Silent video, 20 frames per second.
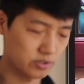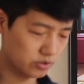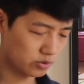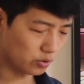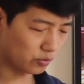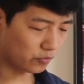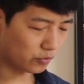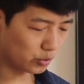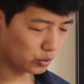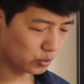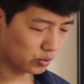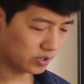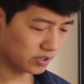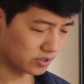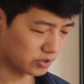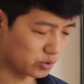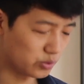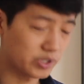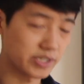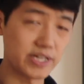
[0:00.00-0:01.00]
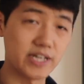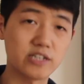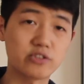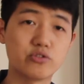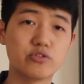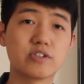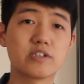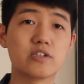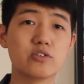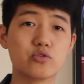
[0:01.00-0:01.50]
So for Lucas, you can
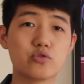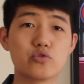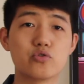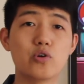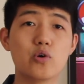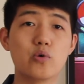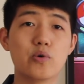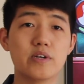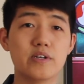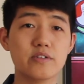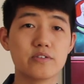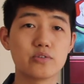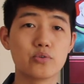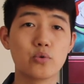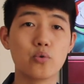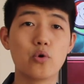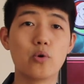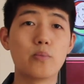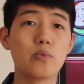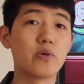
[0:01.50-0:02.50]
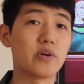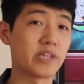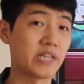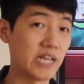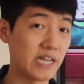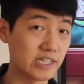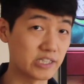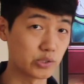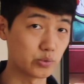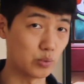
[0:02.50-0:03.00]
actually control his normal
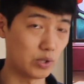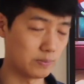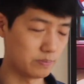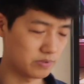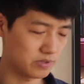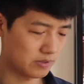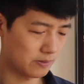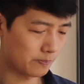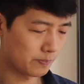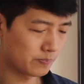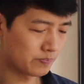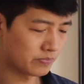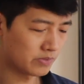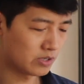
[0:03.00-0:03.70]
attack swipes.